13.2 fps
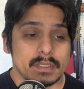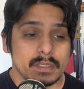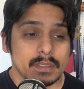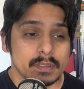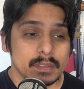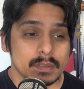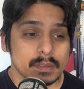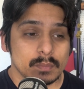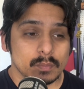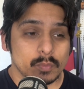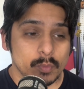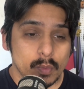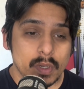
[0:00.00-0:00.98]

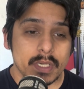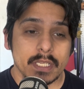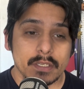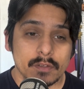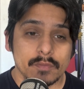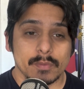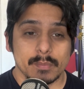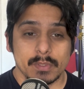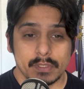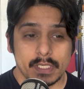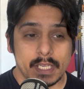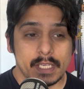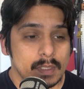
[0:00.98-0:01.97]
We want to hear from you
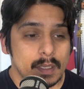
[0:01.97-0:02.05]
guys.